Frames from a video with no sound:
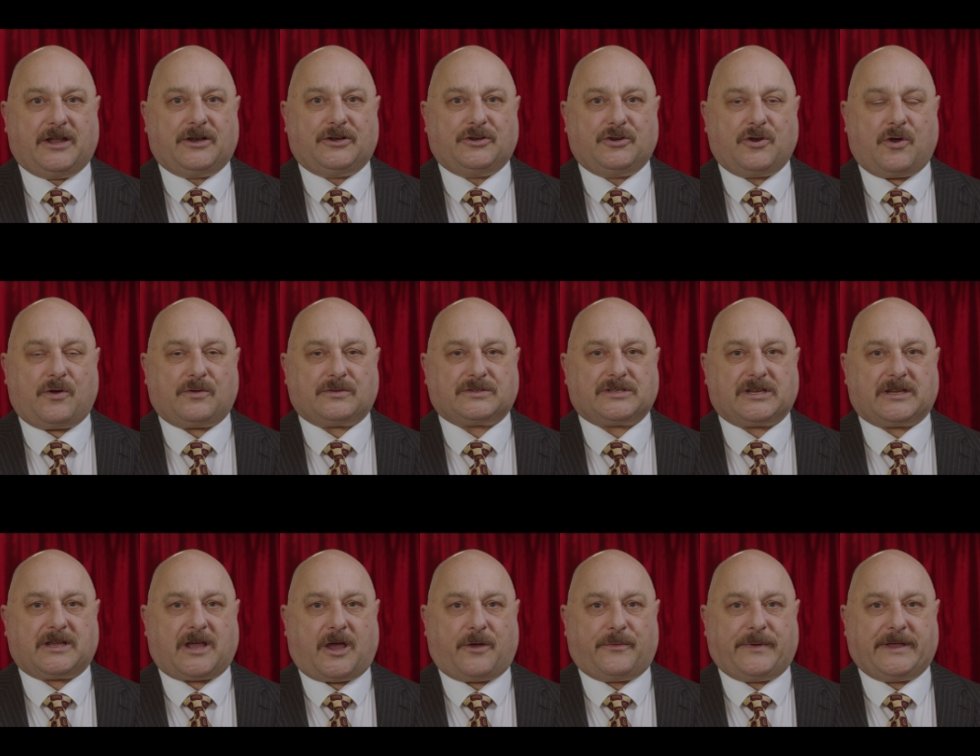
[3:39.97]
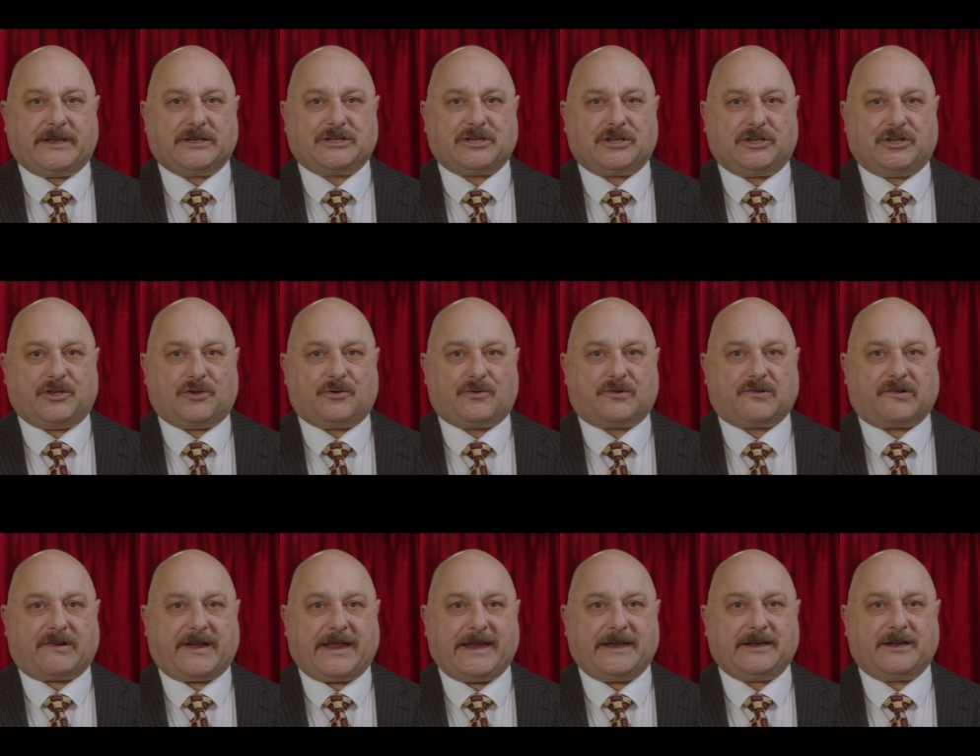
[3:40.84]
not to go into
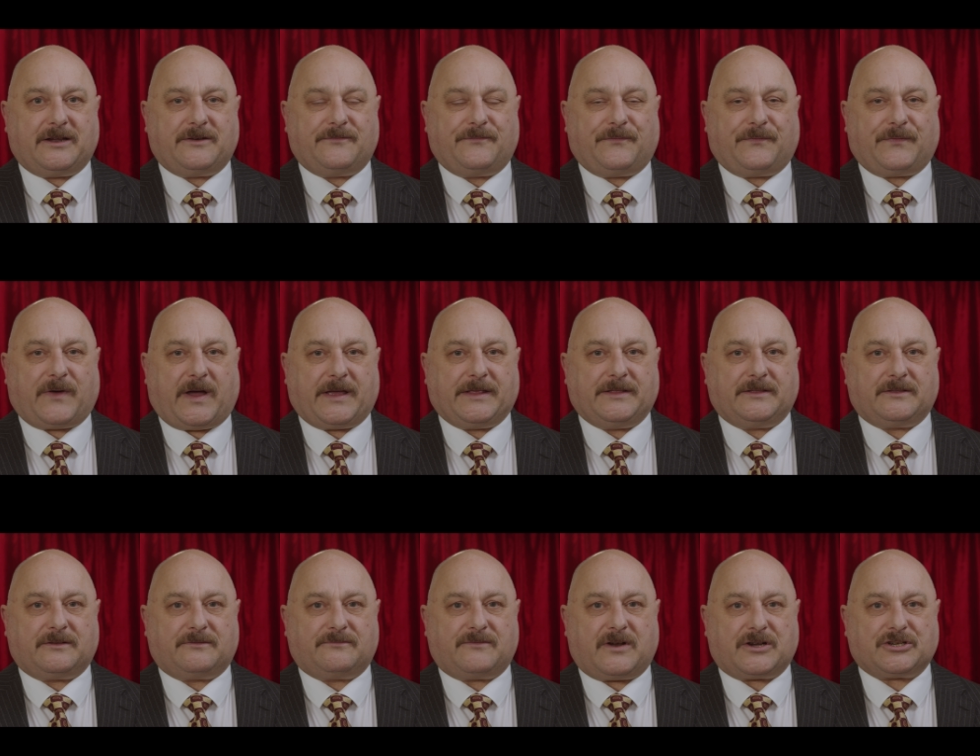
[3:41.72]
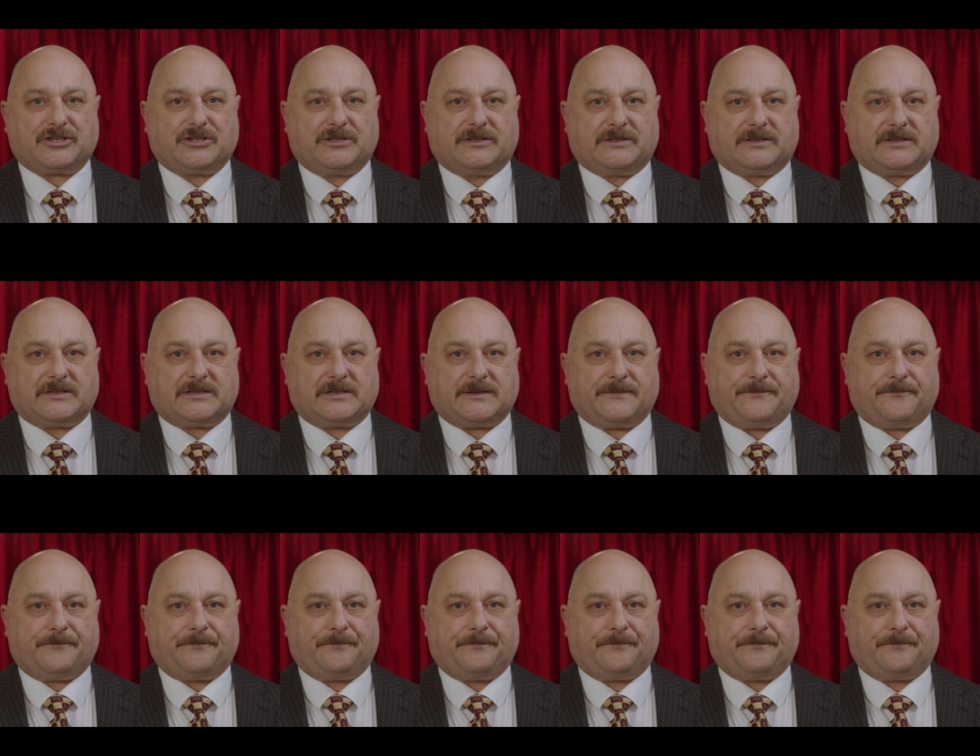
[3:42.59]
Ukraine and fight the Russians.